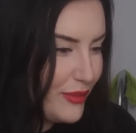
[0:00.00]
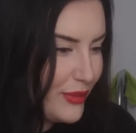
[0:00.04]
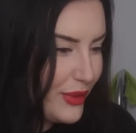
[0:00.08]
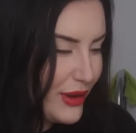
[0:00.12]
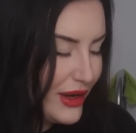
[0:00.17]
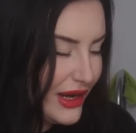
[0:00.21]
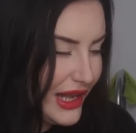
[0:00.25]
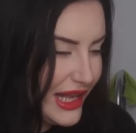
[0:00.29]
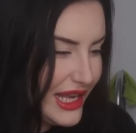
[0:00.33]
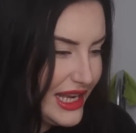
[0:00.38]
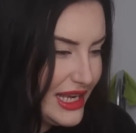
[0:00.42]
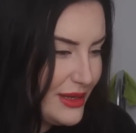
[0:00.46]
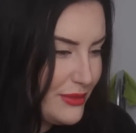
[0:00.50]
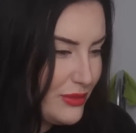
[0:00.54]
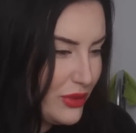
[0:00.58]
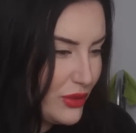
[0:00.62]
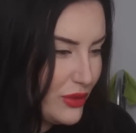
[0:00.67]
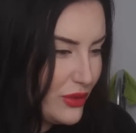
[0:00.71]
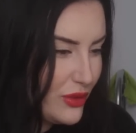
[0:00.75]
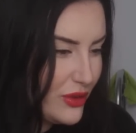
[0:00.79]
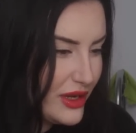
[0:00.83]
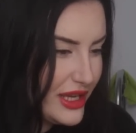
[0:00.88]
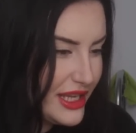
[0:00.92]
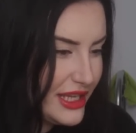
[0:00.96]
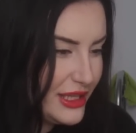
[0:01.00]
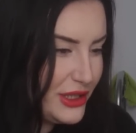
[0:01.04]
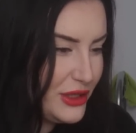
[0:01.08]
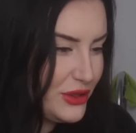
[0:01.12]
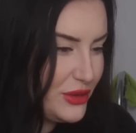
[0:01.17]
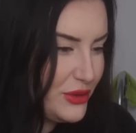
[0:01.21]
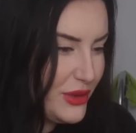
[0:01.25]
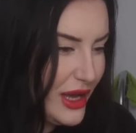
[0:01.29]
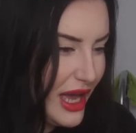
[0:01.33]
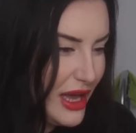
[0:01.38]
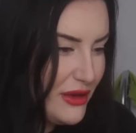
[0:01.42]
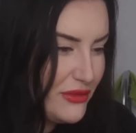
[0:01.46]
Playboy
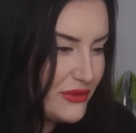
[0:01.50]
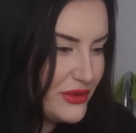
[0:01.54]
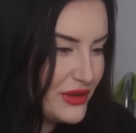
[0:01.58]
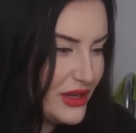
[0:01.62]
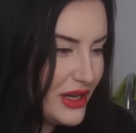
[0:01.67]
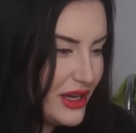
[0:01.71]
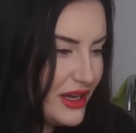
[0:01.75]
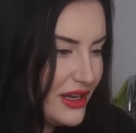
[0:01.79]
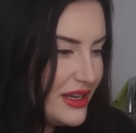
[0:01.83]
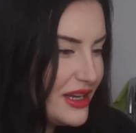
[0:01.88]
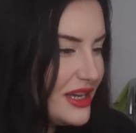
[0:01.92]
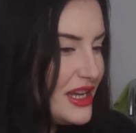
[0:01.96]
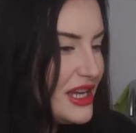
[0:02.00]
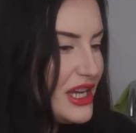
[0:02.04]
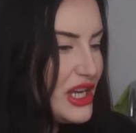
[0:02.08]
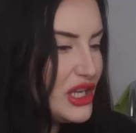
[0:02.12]
Hugh Hefner